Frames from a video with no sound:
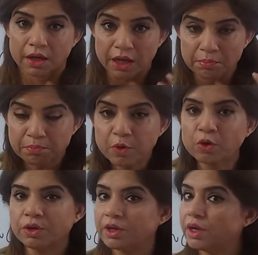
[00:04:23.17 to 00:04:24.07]

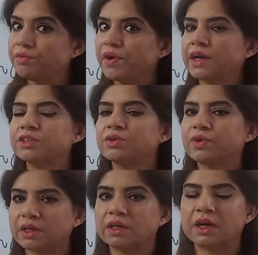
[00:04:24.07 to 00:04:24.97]
import effects
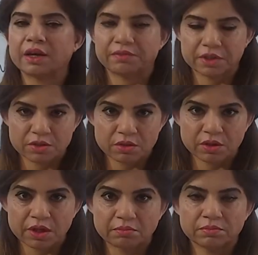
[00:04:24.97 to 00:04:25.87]
of other languages
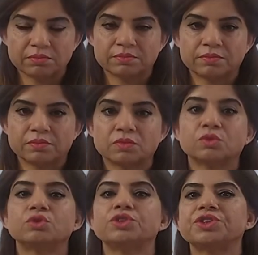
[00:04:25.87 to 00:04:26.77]
in them.
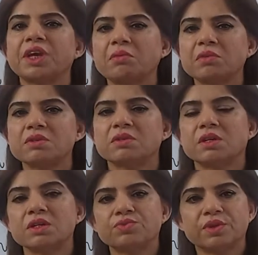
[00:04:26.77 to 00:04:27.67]
Same is
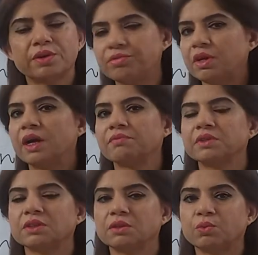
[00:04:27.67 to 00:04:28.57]
the case with every
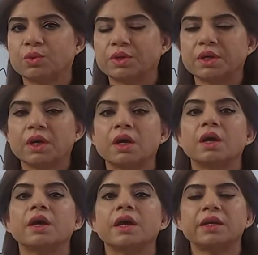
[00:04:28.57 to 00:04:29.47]
language in the world.
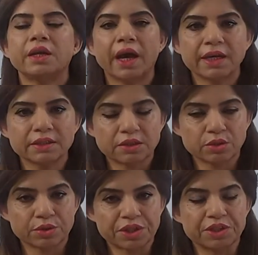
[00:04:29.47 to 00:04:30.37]
It has
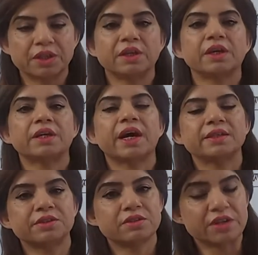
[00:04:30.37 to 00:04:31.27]
its origin, it
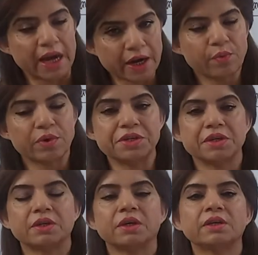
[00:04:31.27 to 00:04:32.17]
has its
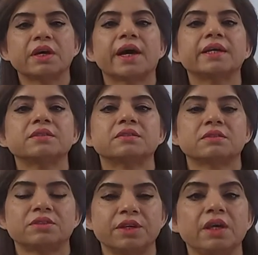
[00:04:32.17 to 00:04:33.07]
derivation, it
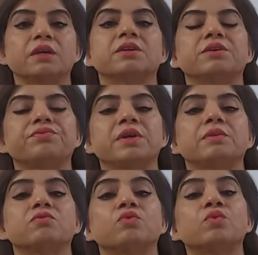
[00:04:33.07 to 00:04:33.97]
has taken
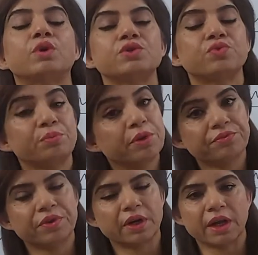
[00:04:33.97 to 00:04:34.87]
different words from
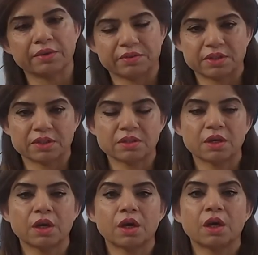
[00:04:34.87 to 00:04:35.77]
different languages.